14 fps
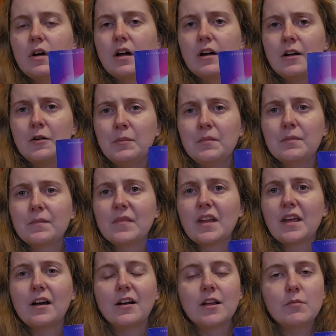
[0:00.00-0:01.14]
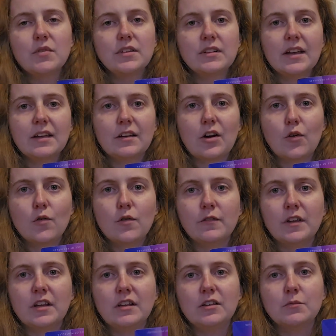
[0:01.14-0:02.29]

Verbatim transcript: um, unable to let go of it.